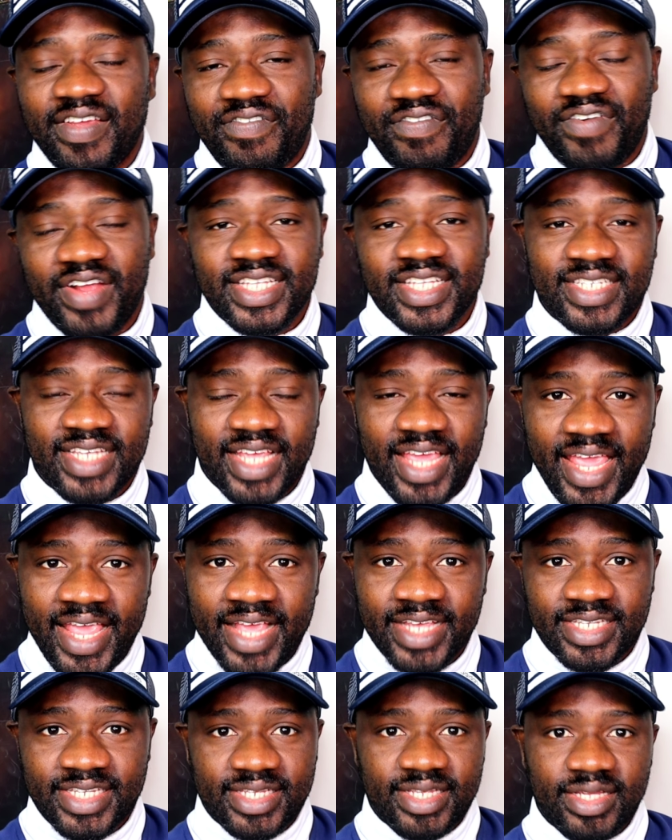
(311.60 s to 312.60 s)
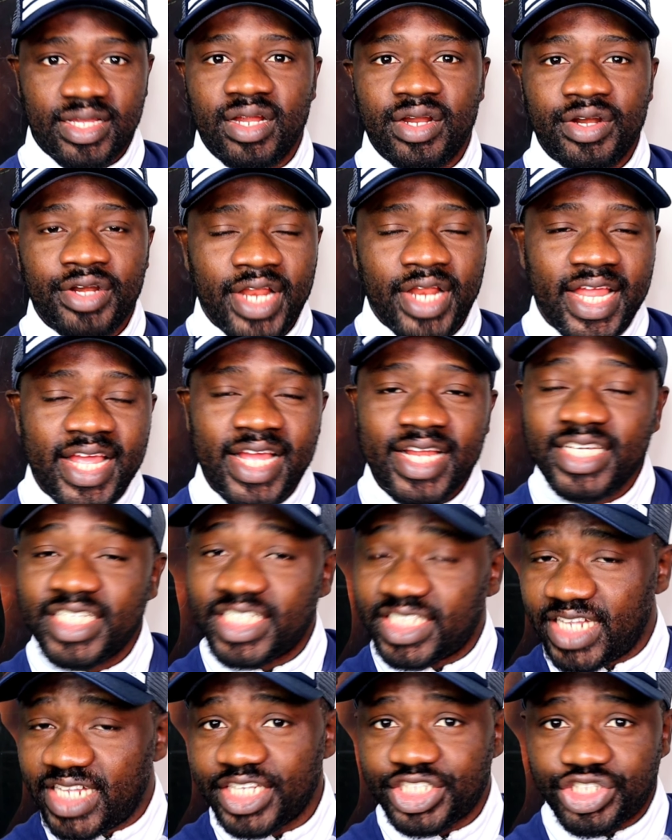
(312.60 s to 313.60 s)
difference is
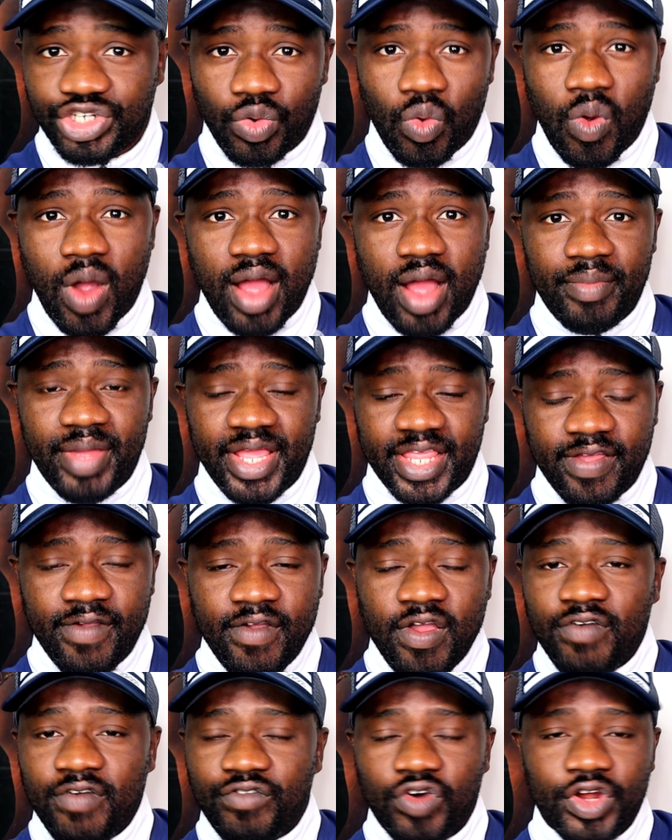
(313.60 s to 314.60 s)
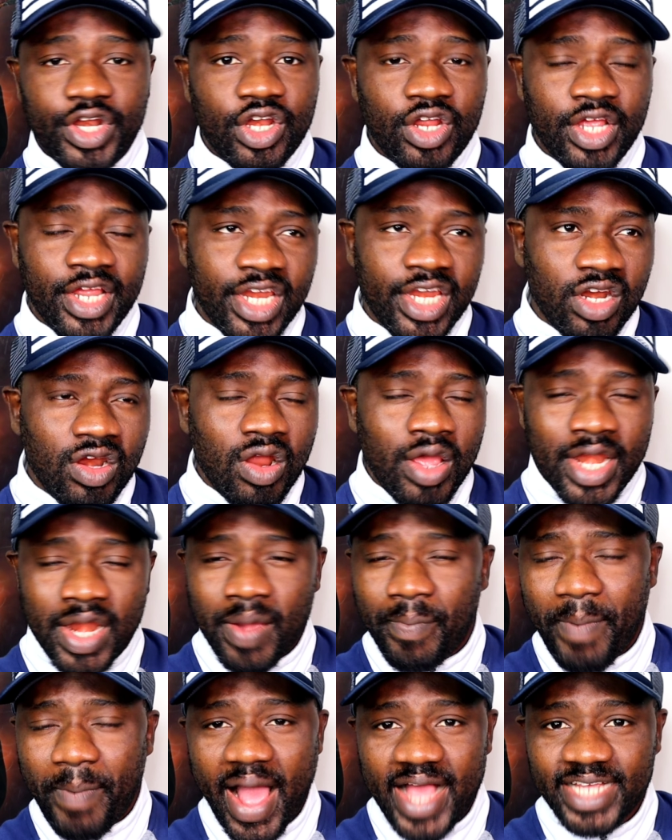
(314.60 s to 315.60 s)
English test requirement. In
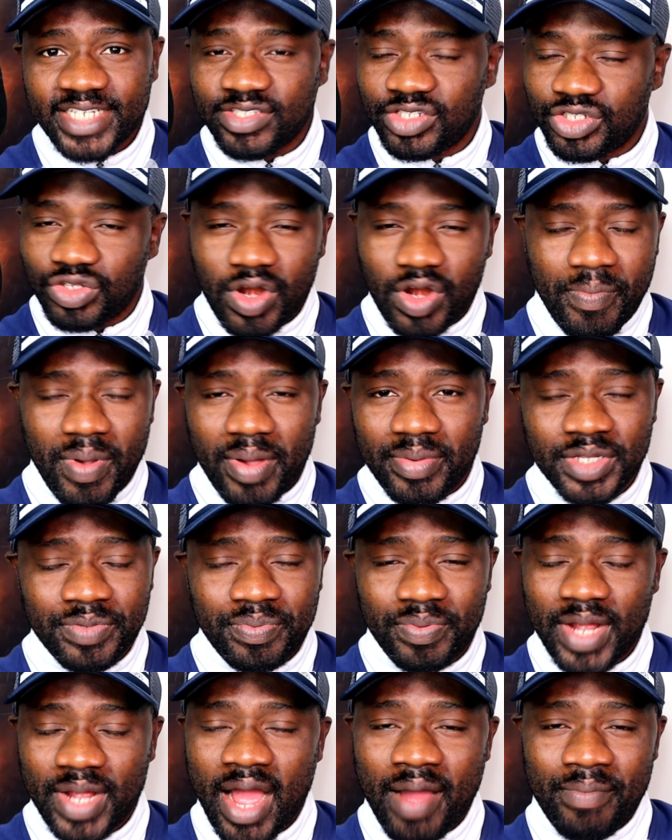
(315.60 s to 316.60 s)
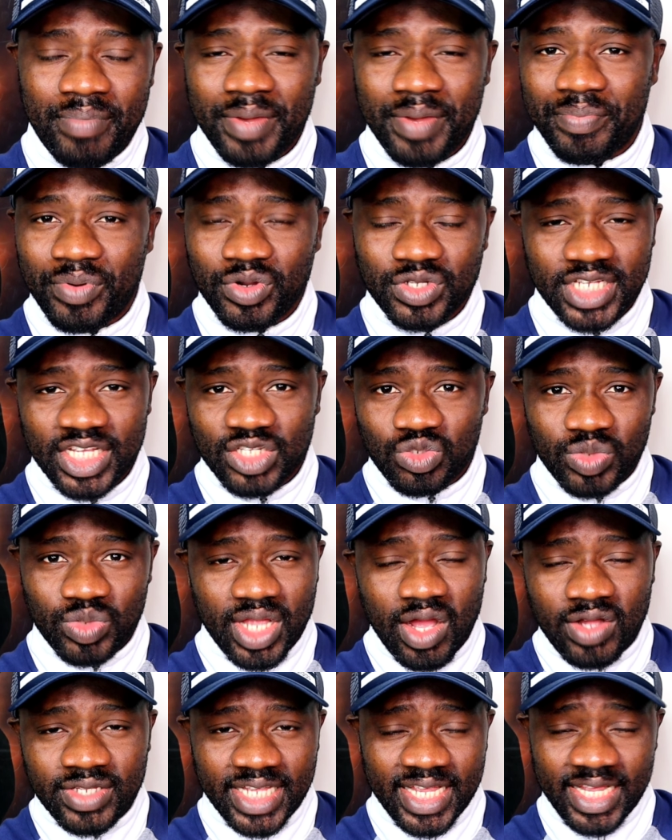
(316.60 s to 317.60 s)
the past, study permits are being processed
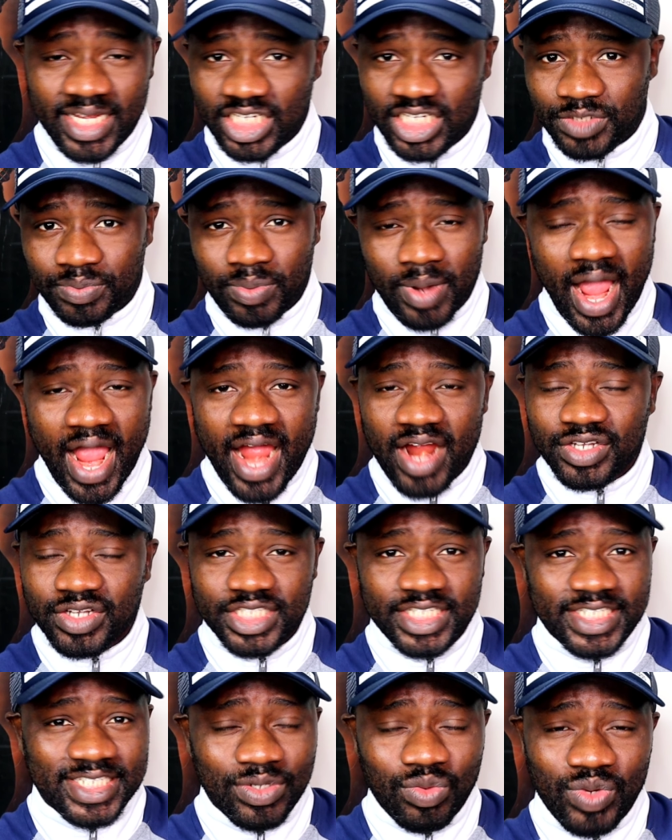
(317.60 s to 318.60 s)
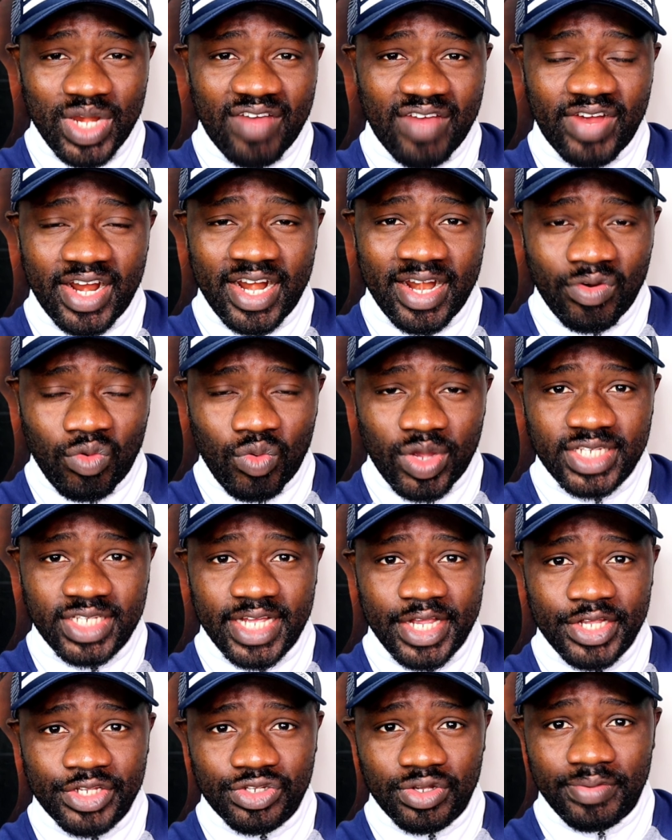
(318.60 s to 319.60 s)
without English. IRCC would never request
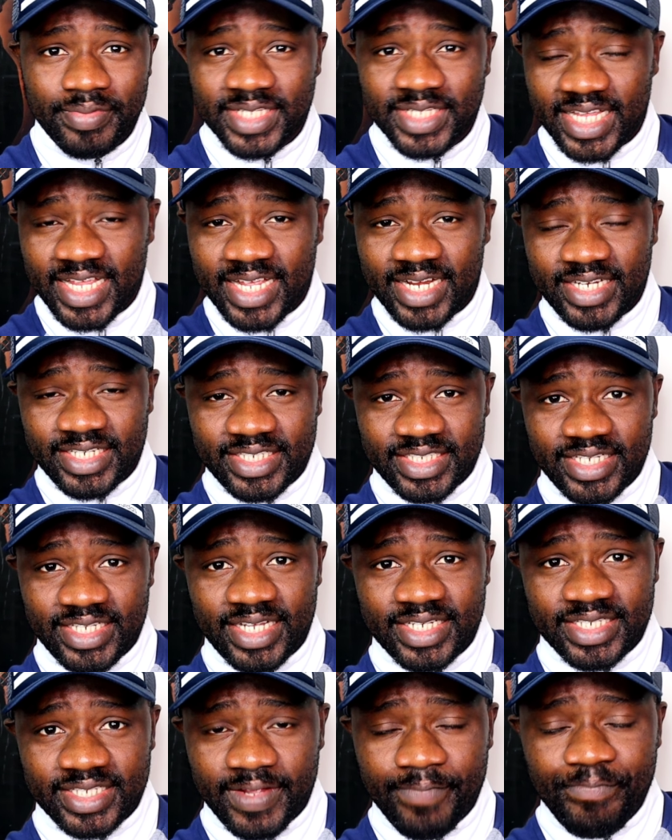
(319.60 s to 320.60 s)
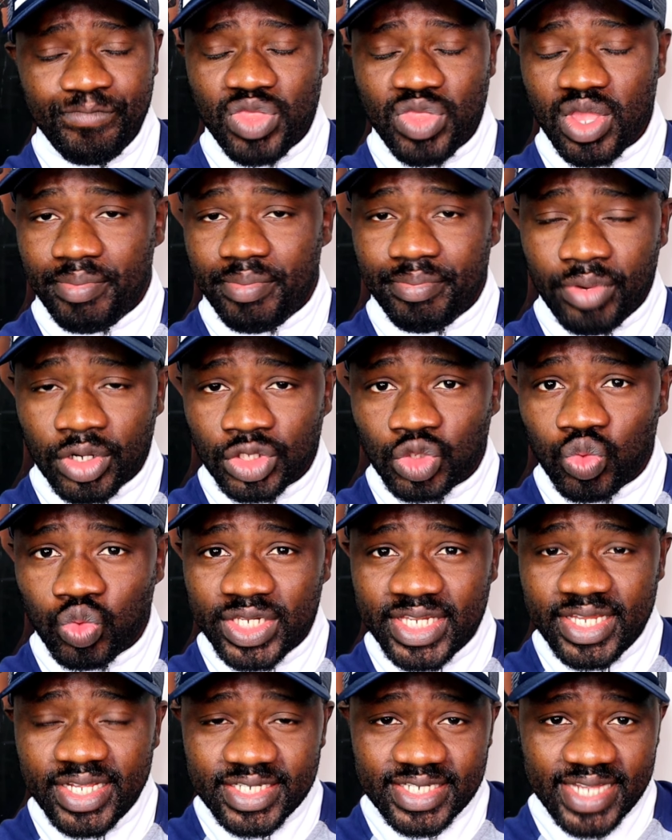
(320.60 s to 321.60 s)
that you submit English test, but
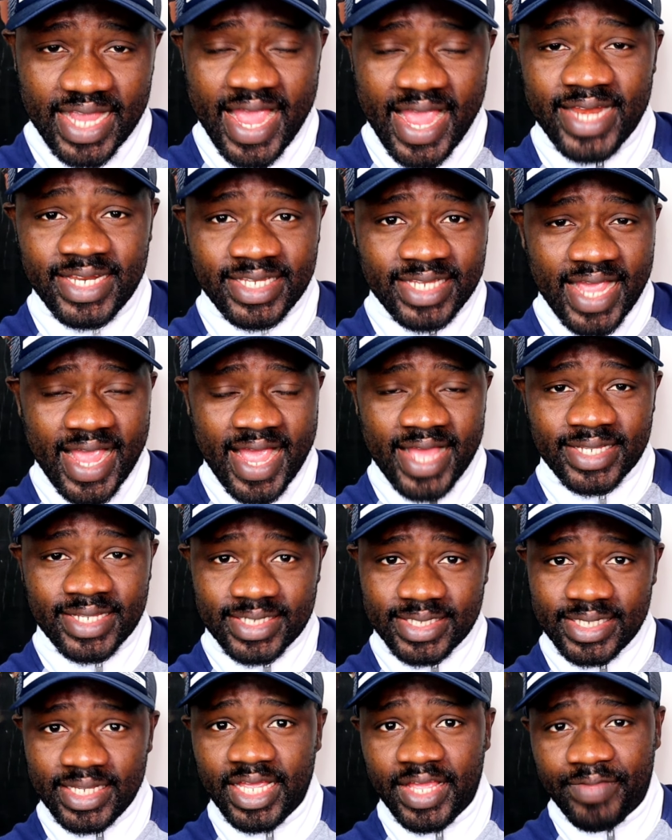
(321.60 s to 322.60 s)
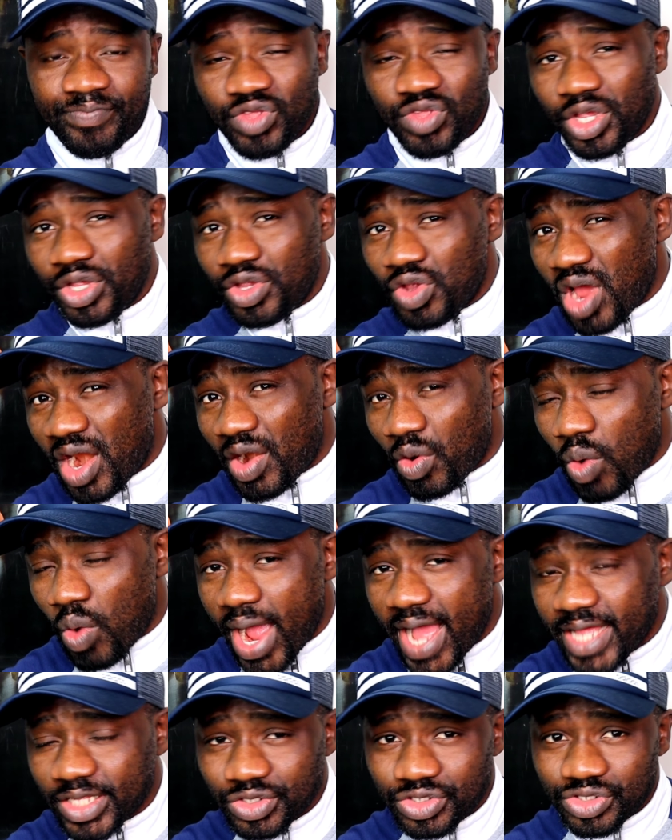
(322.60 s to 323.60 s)
with this NSC, you are
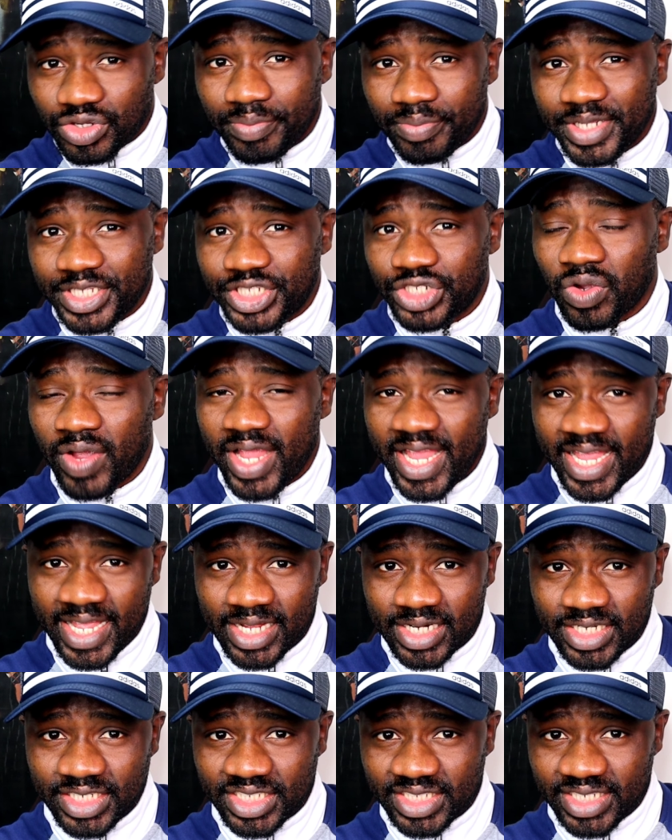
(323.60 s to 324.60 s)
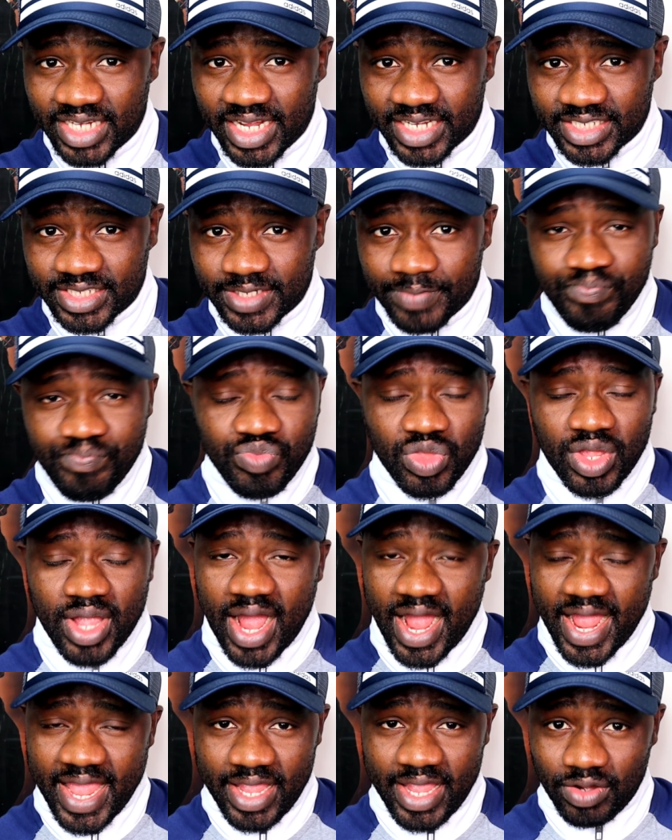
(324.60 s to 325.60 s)
required to submit your English test,
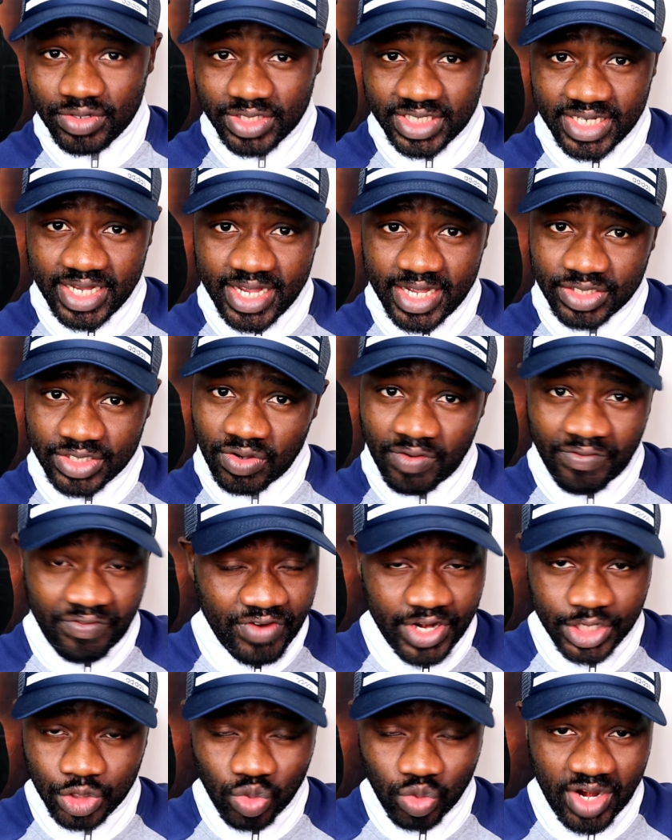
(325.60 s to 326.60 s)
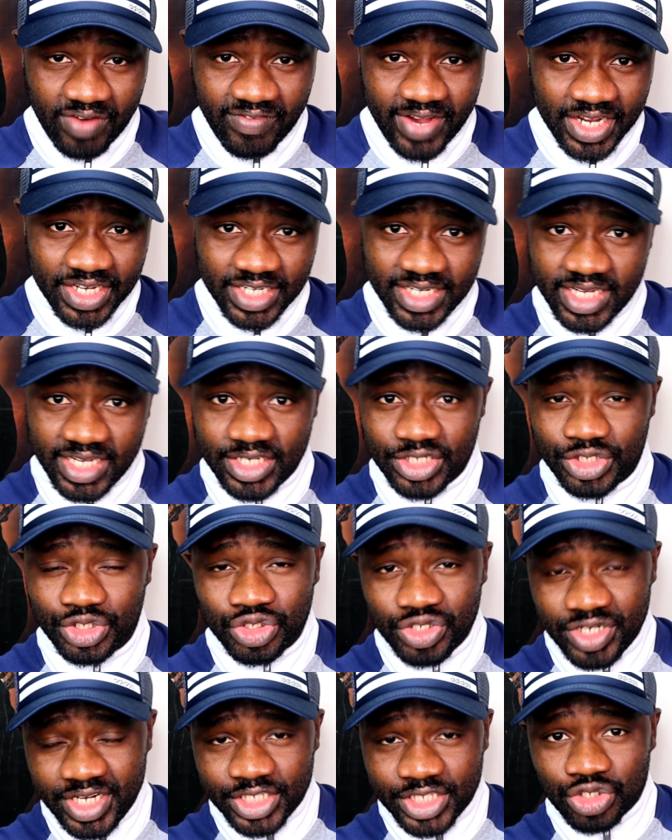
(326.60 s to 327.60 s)
IELTS or French, whatever you did.
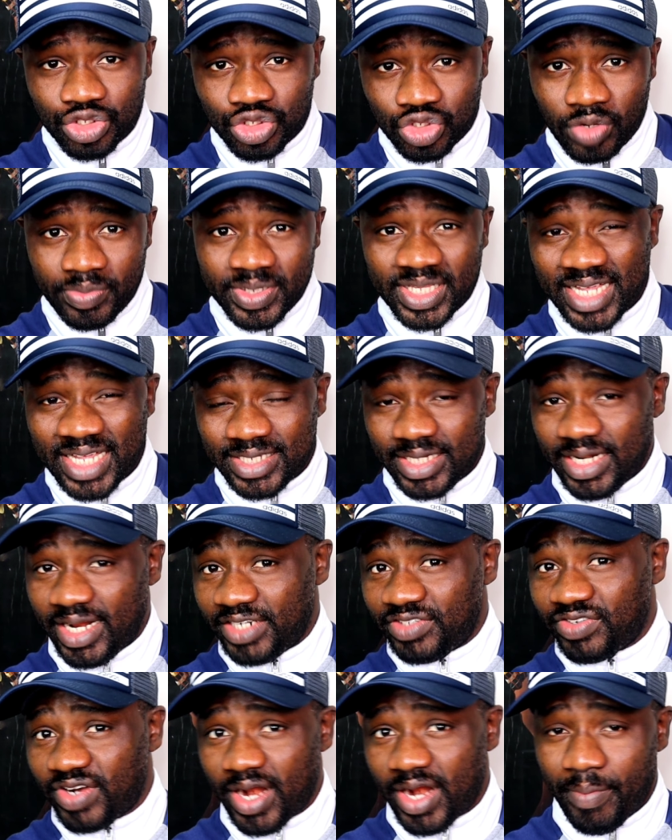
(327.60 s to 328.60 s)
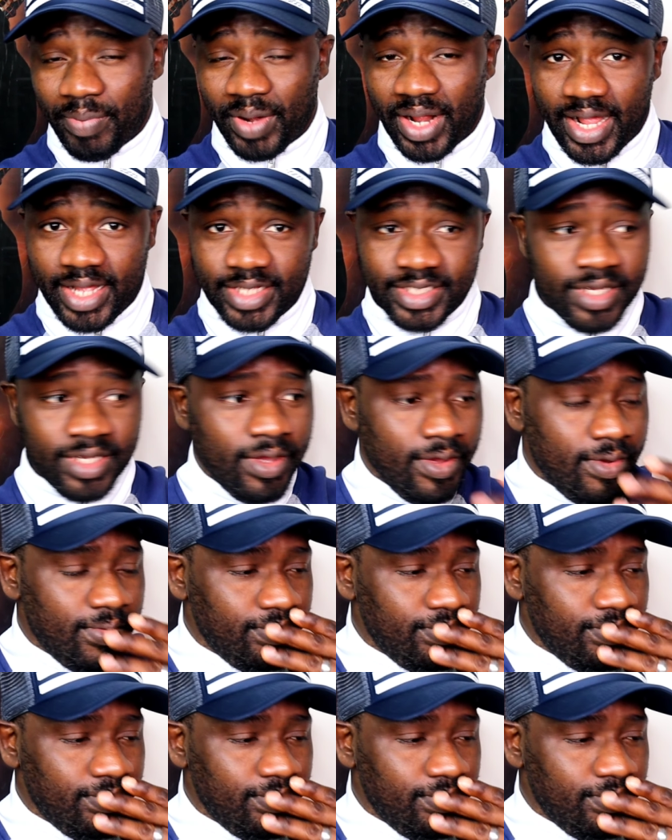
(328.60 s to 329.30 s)
You need to submit as a Nigerian applicant.